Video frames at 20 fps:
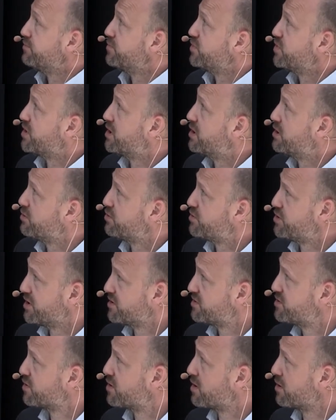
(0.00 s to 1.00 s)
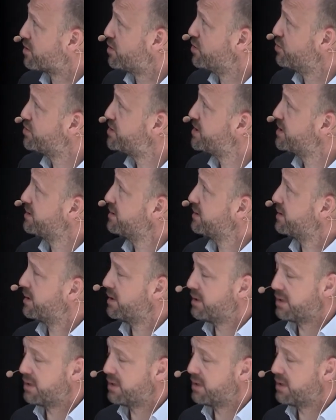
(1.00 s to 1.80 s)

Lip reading: So just a conclusion.